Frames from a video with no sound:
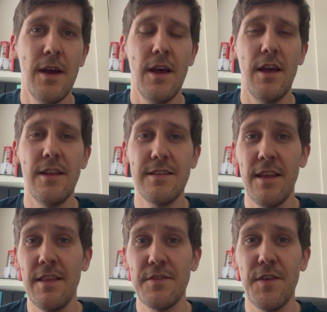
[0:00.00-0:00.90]

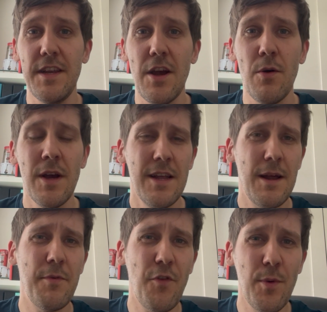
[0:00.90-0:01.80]
in this video.
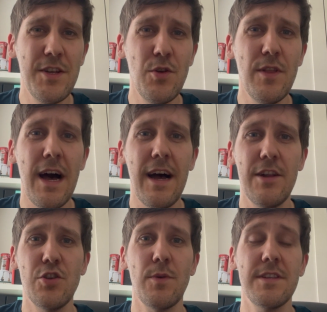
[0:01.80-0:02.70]
Now before we do that, I
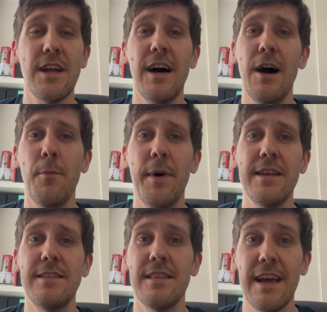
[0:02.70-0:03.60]
just want to start out by
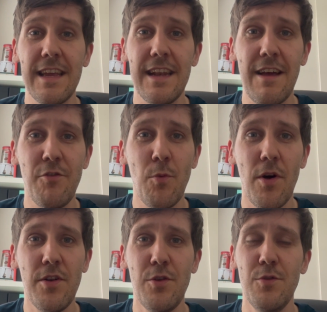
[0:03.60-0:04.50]
thanking
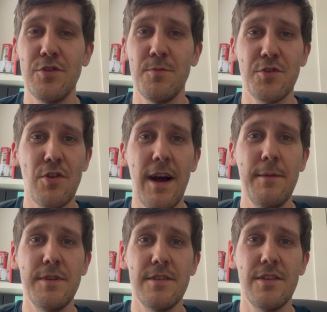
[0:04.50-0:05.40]
everyone who
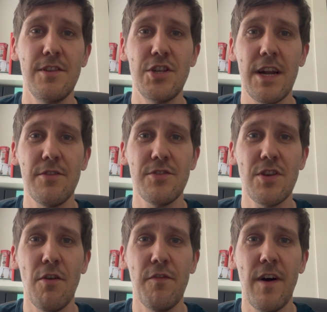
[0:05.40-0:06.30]
subscribed to the channel
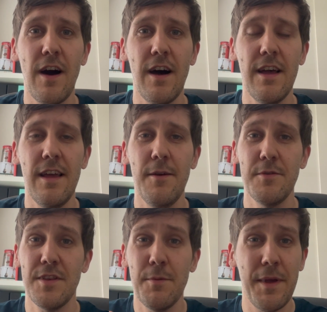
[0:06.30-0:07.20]
so far. I
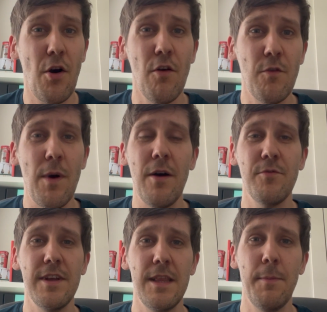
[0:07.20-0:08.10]
was a little bit overwhelmed
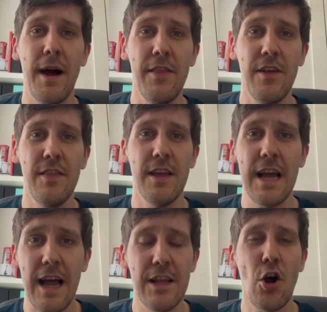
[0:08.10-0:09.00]
really by the
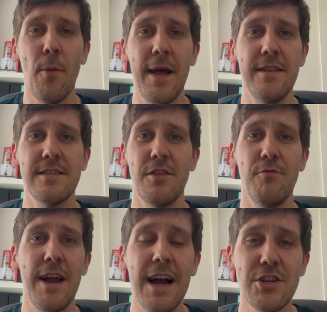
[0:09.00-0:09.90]
kind comments and the
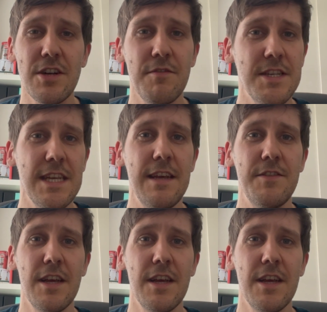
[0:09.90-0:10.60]
reaction I received